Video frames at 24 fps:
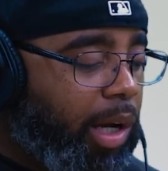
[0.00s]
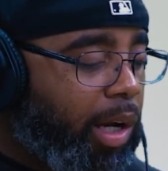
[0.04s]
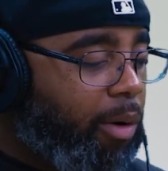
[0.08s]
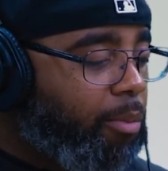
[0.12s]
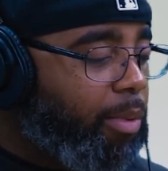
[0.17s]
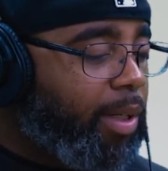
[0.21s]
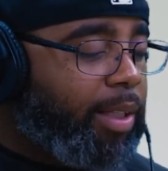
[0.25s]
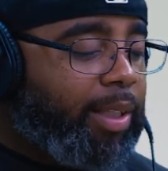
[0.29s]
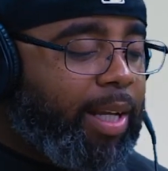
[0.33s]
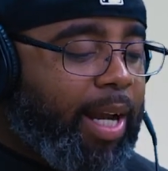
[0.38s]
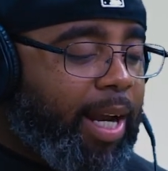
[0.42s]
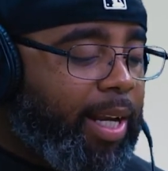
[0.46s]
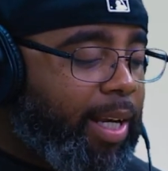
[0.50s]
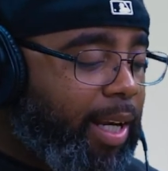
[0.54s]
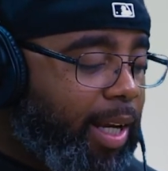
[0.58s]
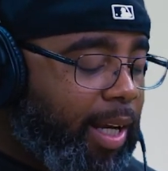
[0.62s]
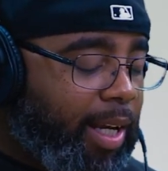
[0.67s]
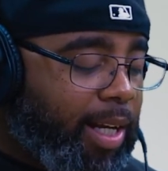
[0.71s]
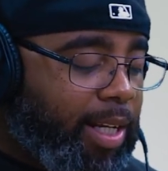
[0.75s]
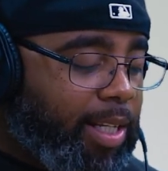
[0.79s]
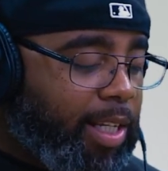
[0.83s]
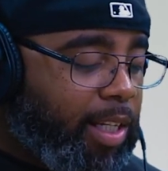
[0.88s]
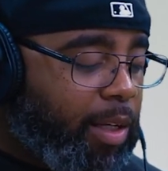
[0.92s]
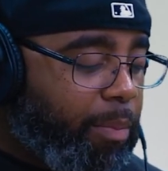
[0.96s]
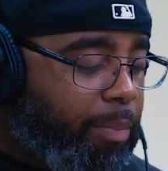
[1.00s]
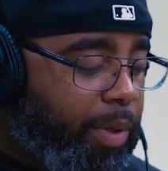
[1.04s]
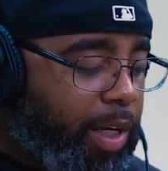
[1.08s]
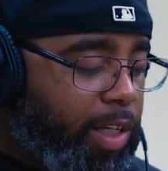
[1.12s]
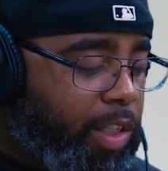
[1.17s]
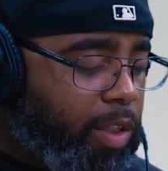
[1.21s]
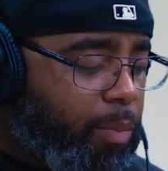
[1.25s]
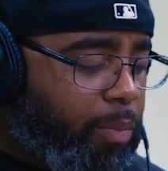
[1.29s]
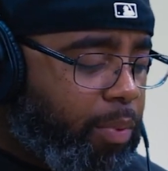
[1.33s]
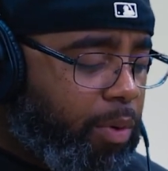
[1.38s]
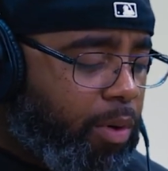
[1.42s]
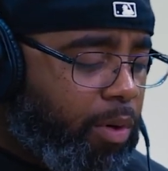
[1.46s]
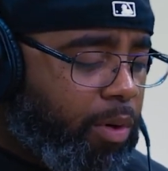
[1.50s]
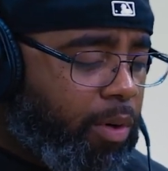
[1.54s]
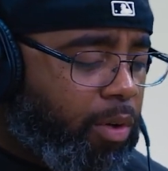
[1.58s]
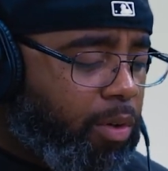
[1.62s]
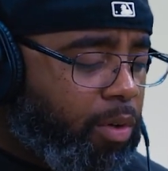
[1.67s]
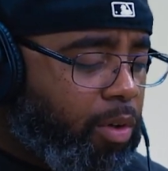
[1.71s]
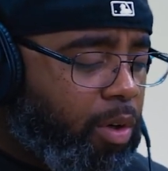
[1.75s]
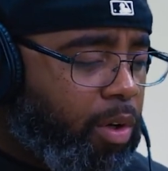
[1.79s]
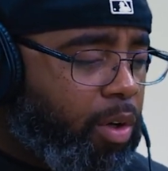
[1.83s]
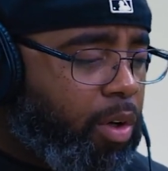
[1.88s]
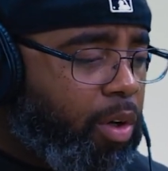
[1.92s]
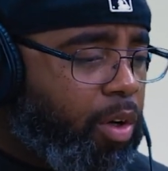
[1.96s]
And what that is, it depends
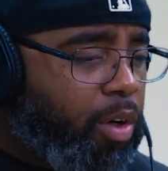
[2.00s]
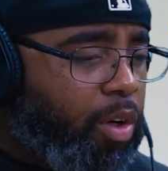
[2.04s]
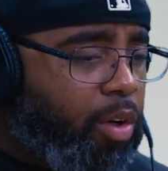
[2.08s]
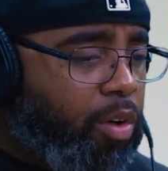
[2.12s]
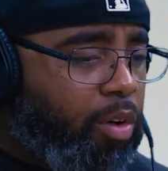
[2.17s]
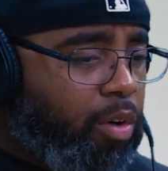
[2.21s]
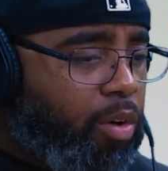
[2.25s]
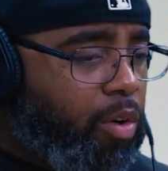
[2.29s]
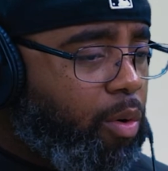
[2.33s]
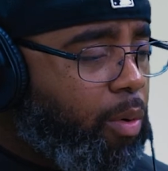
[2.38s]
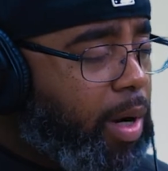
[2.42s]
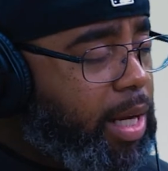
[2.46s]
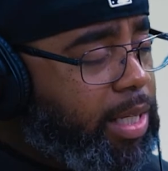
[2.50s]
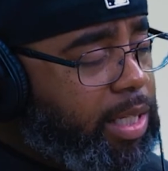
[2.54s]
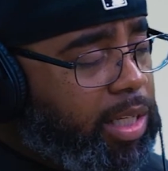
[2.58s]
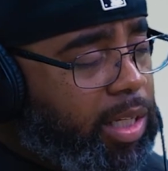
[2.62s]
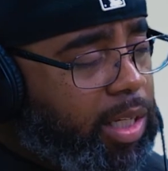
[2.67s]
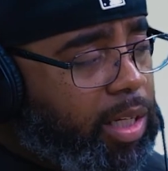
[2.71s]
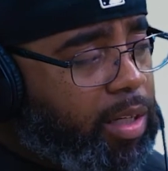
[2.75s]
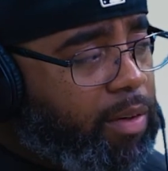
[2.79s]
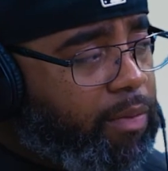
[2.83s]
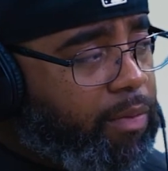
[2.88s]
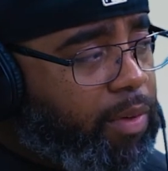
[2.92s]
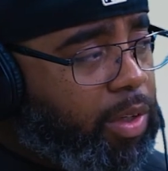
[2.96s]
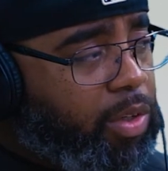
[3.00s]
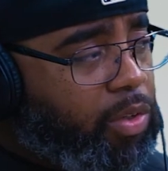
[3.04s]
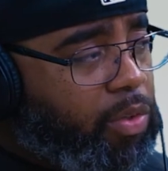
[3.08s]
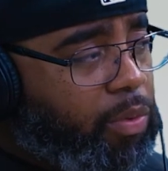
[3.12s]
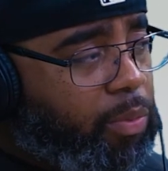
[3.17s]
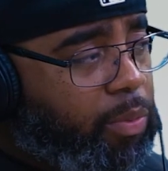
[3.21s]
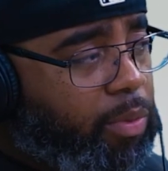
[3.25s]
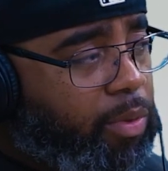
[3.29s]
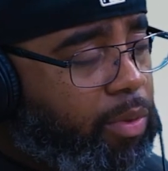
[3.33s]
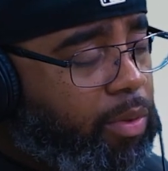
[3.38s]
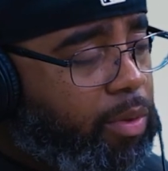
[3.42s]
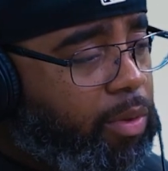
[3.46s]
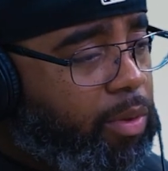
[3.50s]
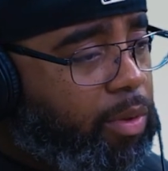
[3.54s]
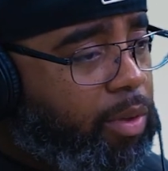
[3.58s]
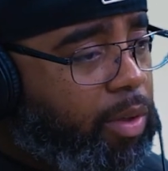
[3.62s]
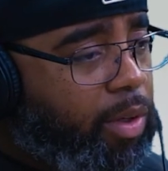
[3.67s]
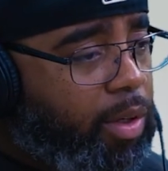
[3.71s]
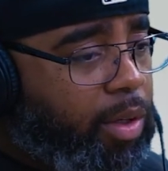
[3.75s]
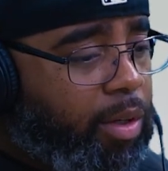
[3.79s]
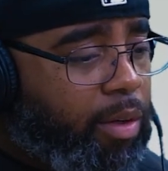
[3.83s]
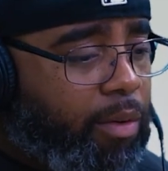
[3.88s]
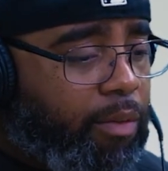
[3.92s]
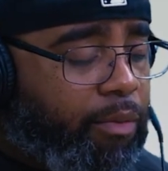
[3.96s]
upon you as an individual,
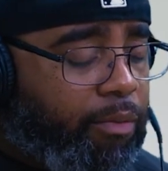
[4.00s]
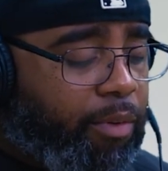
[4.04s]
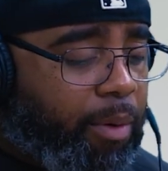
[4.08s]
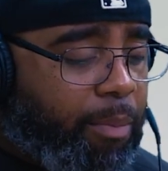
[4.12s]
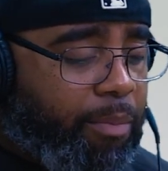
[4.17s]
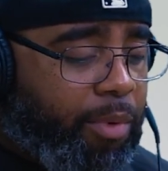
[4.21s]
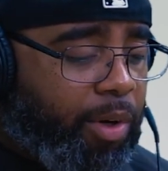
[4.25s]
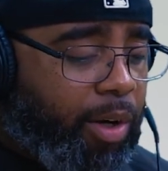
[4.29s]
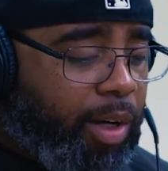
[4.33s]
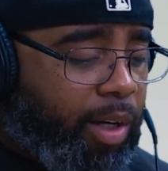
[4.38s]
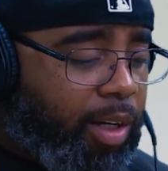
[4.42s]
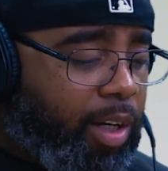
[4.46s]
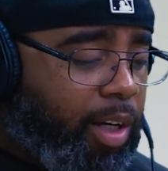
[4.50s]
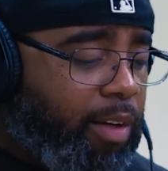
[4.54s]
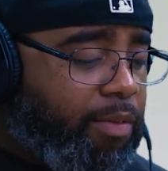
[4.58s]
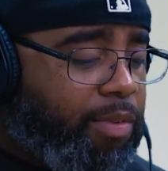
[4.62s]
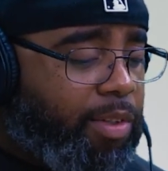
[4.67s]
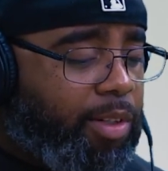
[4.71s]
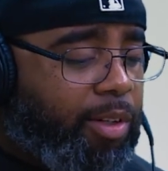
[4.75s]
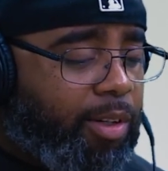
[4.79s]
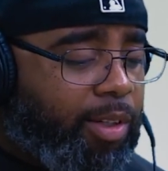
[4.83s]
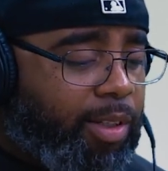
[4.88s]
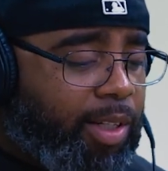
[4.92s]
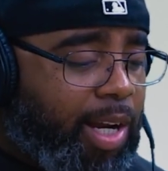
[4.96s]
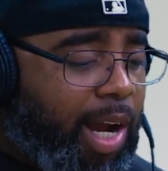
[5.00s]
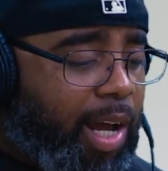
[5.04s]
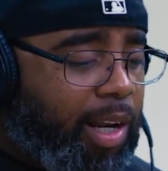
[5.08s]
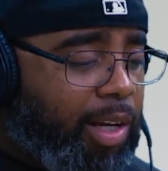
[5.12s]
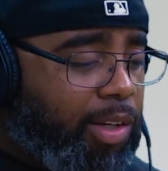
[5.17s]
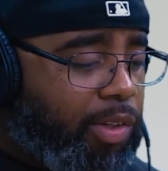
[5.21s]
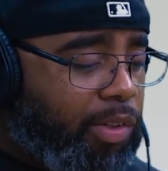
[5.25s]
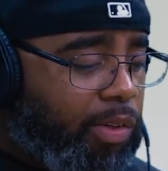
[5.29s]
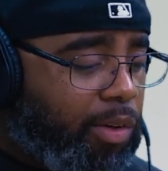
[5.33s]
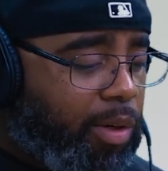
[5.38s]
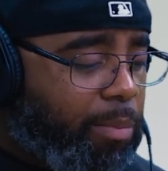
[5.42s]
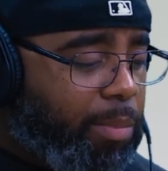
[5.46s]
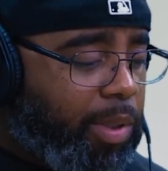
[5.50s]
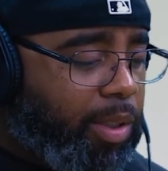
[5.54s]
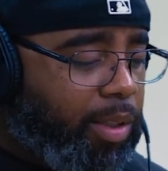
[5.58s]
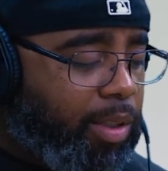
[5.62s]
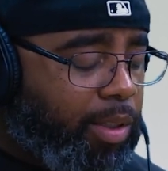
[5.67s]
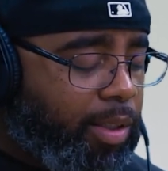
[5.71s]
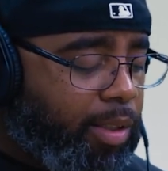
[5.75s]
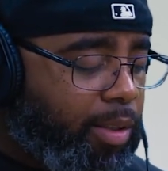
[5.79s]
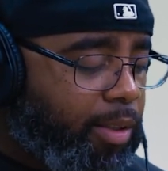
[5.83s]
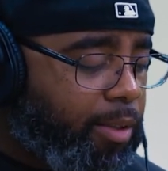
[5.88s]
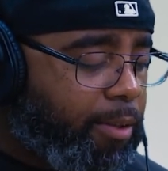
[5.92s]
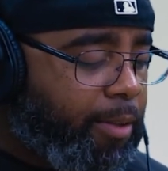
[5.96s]
from your gifts, your talents, your
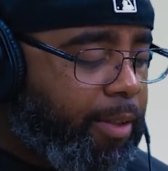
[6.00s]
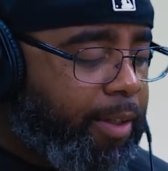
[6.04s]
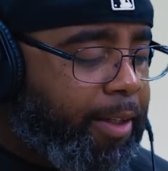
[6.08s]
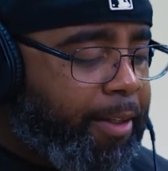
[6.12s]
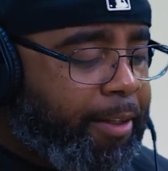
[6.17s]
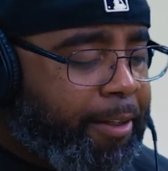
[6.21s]
abilities,